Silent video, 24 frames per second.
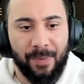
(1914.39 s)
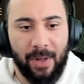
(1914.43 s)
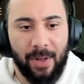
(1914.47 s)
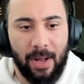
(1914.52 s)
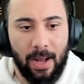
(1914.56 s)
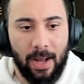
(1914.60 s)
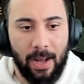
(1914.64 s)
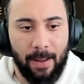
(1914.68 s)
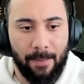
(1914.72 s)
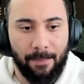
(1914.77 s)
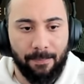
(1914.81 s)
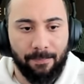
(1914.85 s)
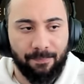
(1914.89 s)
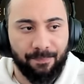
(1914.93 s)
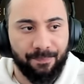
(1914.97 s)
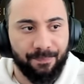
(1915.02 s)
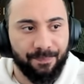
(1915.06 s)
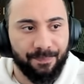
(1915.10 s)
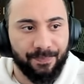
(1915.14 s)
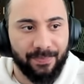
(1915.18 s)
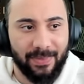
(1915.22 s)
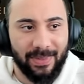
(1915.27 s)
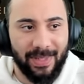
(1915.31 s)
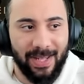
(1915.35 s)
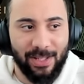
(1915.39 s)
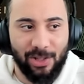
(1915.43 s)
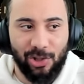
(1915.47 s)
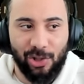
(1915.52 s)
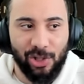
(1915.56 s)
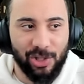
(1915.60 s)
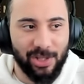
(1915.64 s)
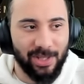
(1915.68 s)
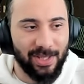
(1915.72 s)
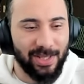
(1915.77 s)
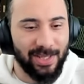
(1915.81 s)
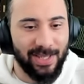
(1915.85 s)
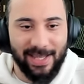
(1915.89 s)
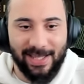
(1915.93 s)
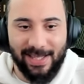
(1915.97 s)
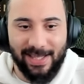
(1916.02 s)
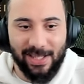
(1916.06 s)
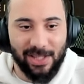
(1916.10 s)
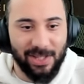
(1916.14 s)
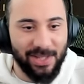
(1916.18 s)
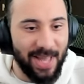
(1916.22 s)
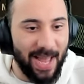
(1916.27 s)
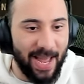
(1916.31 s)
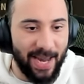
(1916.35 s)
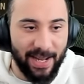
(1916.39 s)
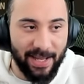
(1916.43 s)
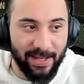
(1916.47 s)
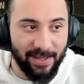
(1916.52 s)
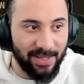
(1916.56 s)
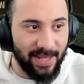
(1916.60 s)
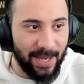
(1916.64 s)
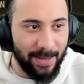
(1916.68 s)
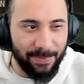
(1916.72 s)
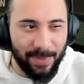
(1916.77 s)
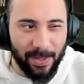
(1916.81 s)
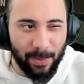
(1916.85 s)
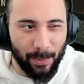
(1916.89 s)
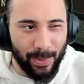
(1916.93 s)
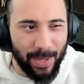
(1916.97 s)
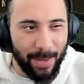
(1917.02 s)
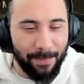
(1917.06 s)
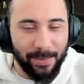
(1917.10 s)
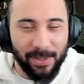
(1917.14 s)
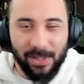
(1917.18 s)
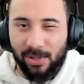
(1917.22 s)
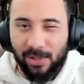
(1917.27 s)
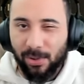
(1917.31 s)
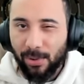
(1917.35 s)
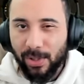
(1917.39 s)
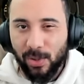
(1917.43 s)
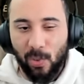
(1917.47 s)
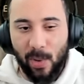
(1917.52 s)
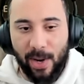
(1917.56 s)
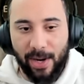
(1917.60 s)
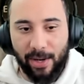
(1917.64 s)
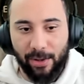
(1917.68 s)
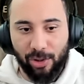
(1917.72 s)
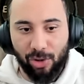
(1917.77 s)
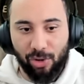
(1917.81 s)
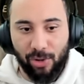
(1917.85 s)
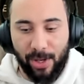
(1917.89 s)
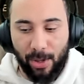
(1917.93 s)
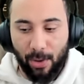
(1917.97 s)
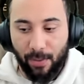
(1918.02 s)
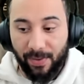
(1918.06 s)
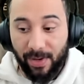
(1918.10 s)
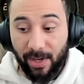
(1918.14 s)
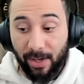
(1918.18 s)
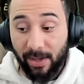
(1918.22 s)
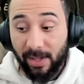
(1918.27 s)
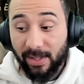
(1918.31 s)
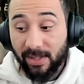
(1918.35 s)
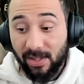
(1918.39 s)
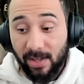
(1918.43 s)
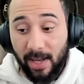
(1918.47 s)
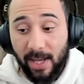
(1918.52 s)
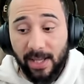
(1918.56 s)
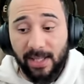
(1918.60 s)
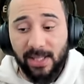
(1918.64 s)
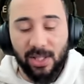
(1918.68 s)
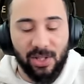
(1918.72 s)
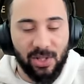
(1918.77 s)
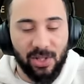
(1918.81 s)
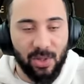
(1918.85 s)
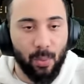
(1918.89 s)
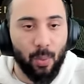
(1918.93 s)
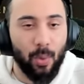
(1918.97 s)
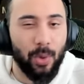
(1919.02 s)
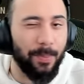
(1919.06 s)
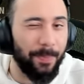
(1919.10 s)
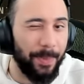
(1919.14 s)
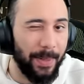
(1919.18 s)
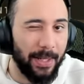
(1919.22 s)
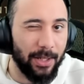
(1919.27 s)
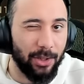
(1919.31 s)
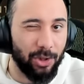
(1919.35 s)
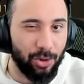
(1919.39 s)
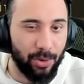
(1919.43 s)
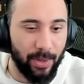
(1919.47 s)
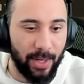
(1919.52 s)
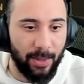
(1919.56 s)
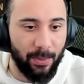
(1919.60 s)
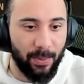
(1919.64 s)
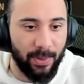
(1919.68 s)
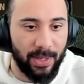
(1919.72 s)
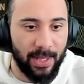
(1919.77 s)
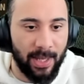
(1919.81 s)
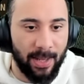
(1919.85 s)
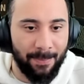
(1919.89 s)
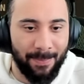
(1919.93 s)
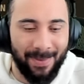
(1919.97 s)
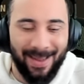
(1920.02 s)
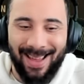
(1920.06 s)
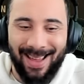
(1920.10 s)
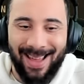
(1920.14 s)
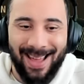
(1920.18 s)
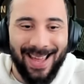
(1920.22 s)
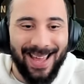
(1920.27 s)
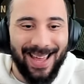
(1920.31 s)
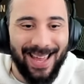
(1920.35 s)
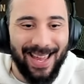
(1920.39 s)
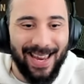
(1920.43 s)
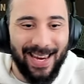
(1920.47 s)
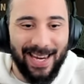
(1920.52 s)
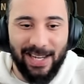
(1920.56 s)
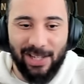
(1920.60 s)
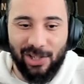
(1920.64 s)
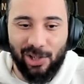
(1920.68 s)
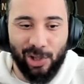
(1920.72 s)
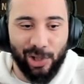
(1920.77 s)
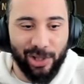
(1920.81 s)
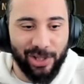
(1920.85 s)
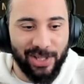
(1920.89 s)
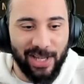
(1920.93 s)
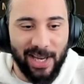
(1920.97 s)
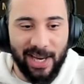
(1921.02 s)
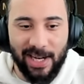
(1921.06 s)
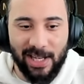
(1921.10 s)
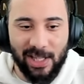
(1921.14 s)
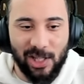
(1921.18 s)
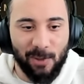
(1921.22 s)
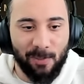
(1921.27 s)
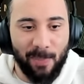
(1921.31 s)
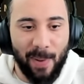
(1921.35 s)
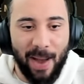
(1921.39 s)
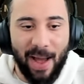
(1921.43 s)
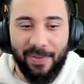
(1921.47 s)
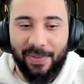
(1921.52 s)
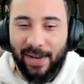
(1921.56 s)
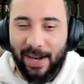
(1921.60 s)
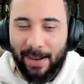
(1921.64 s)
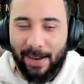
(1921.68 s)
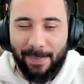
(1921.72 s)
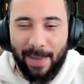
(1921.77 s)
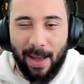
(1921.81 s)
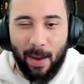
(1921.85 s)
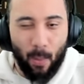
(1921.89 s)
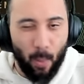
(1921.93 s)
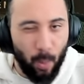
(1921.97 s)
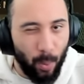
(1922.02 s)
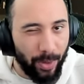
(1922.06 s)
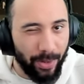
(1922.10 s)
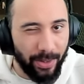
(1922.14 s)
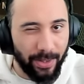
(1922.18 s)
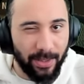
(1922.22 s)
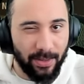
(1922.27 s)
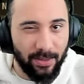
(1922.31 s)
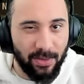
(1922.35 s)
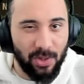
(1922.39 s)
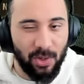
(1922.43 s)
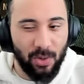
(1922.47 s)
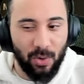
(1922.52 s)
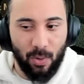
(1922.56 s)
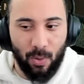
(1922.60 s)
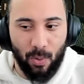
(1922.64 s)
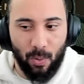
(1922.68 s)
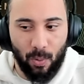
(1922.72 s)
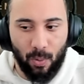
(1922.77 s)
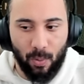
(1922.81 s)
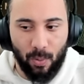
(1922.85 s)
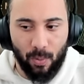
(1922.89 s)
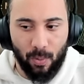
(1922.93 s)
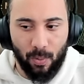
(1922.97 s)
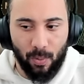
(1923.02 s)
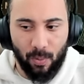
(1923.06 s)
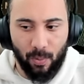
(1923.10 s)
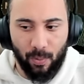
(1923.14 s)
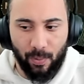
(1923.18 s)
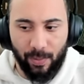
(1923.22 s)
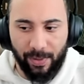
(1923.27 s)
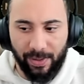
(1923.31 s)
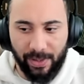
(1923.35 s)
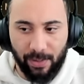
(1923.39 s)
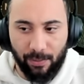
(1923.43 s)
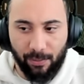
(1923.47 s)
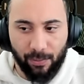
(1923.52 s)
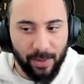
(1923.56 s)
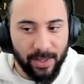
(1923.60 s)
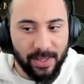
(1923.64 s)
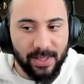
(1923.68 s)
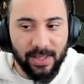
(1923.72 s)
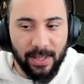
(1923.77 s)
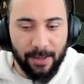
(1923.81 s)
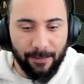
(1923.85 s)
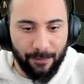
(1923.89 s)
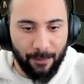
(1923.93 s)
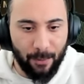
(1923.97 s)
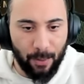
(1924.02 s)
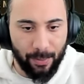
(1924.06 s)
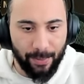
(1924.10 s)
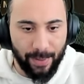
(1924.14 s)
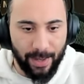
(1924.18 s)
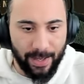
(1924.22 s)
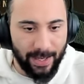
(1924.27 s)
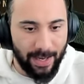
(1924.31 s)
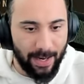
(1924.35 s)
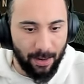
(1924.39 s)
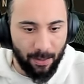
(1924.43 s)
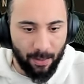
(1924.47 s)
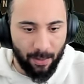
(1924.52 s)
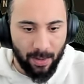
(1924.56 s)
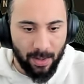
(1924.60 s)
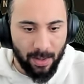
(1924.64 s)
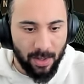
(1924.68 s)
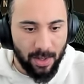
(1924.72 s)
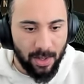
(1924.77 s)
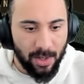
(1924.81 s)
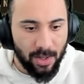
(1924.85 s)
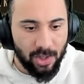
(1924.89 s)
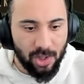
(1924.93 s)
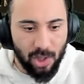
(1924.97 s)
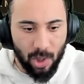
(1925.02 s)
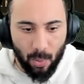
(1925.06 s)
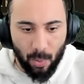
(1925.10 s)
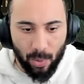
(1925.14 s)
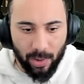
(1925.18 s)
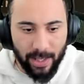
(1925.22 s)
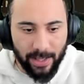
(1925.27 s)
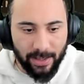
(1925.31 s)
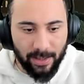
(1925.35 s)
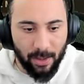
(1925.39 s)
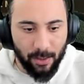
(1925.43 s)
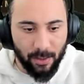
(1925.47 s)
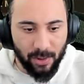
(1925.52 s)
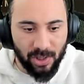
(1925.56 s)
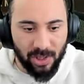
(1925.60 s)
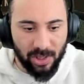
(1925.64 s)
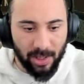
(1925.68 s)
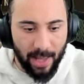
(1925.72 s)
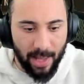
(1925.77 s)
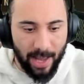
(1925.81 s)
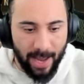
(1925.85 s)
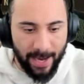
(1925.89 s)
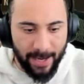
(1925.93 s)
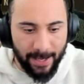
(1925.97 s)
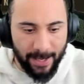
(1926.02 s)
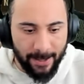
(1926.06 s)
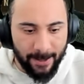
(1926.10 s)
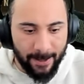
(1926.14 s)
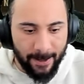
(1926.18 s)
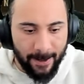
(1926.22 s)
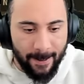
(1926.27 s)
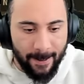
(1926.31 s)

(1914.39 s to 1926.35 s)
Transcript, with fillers: Um, it's just, it's just not it. Same thing. We got Mysterious Wandering Trade over here. As nice as it would be to trade with him, he's just in a spot that I'm not willing to really risk it for right now. So we'll let those slide.